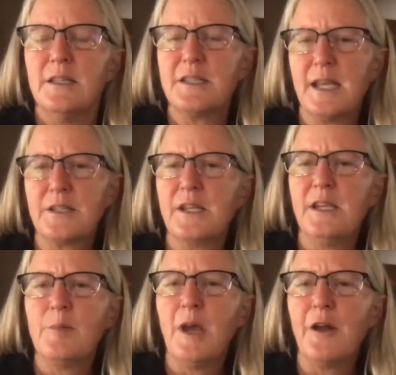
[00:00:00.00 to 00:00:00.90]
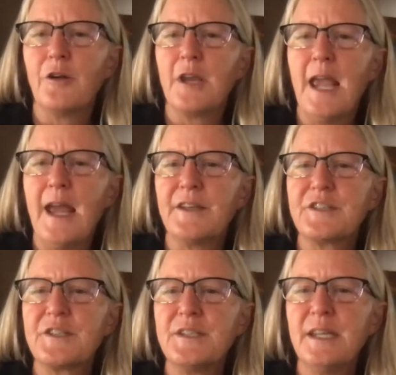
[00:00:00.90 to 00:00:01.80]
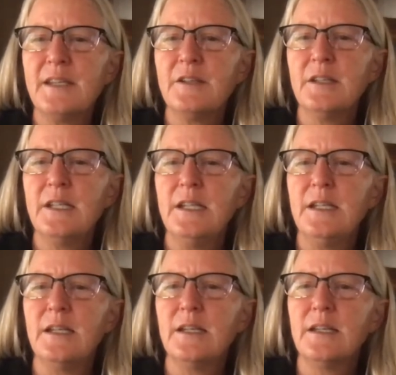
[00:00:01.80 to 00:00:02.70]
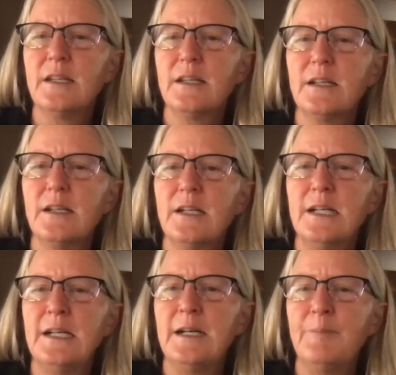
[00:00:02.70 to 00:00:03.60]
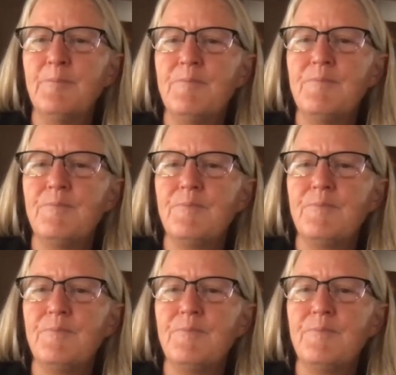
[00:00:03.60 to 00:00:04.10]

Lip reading: is asking about her cat Stanley and